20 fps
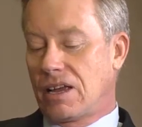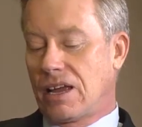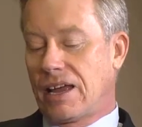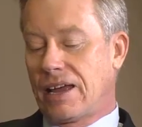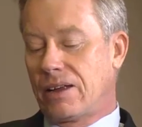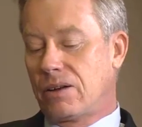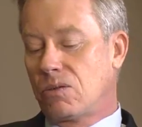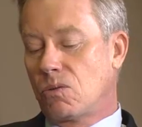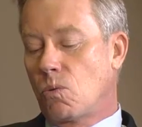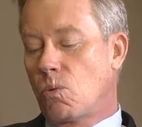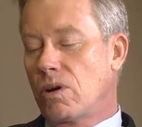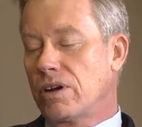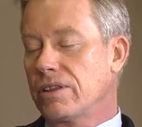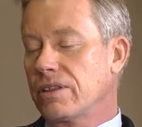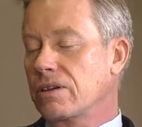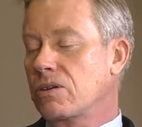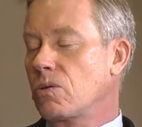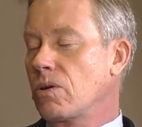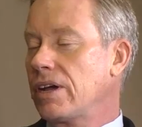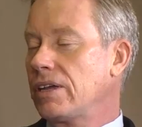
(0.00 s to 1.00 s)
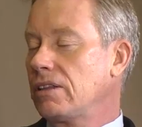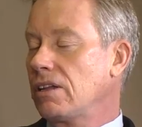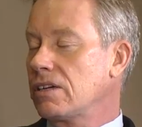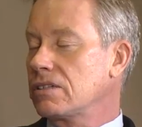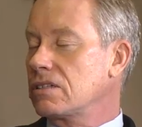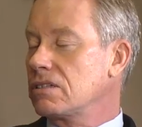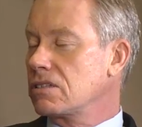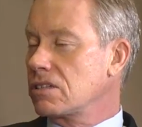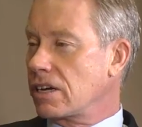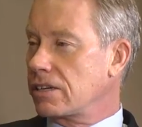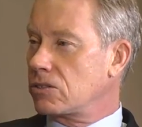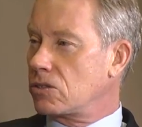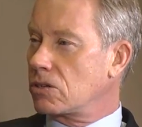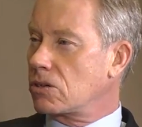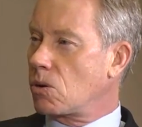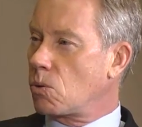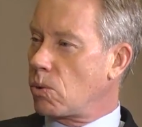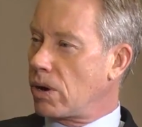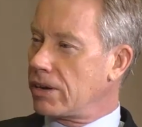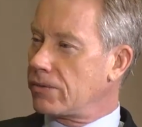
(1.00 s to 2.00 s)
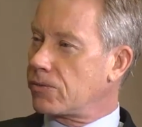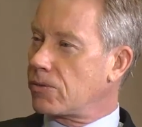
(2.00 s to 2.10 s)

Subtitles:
And one of the great lessons I took away